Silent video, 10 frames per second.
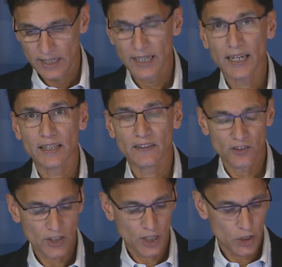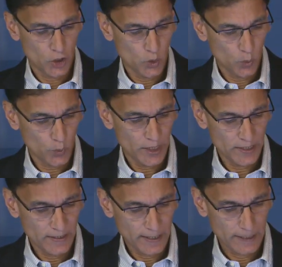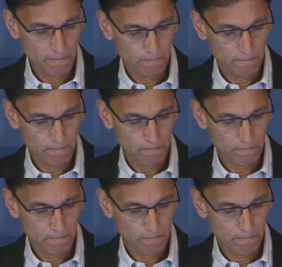And this has got to do with uh,